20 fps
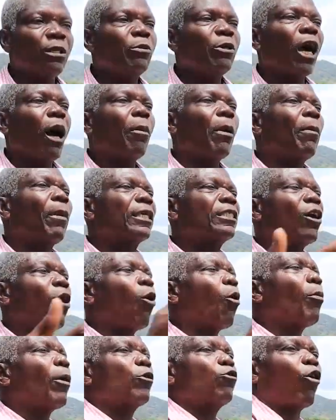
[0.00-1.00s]
To be a babasa
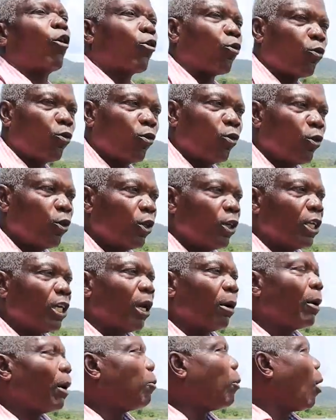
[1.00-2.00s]
over tunnel.
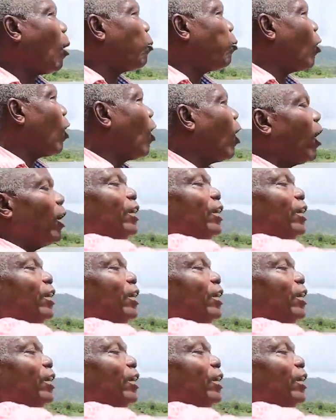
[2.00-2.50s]
Yeah, but boy,